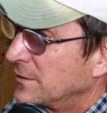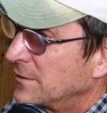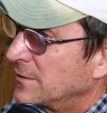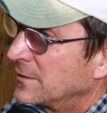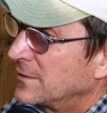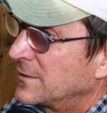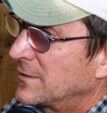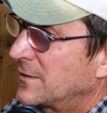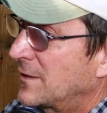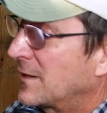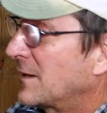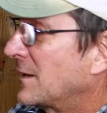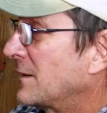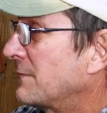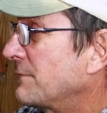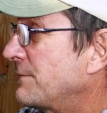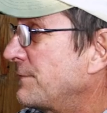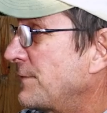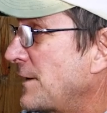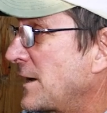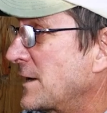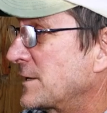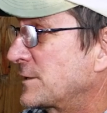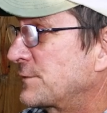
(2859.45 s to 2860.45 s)
Yeah. Um,
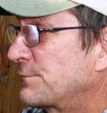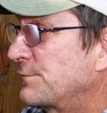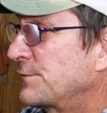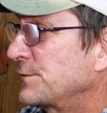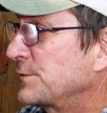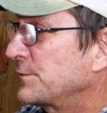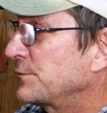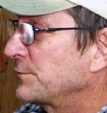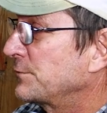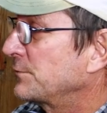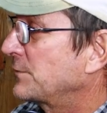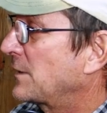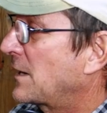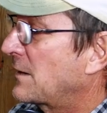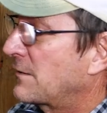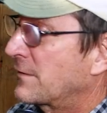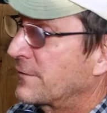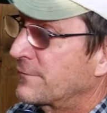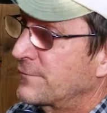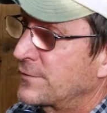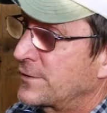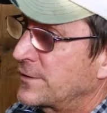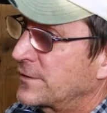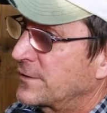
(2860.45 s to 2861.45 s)
fast food,
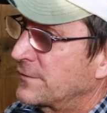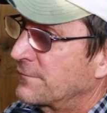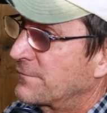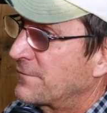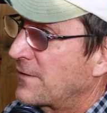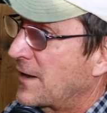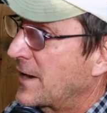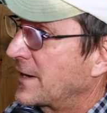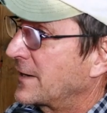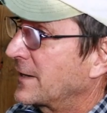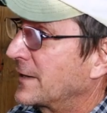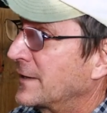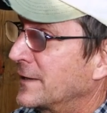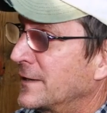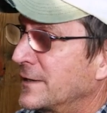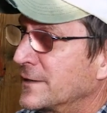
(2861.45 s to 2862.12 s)
however you define it,